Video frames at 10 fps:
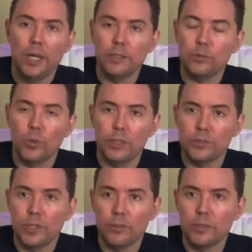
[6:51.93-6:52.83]
as well
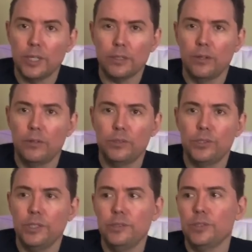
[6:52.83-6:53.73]
as other
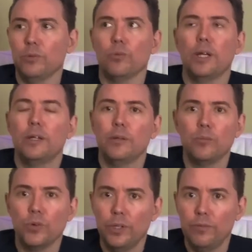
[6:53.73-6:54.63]
technologies and
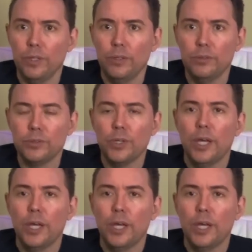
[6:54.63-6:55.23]
random reviews,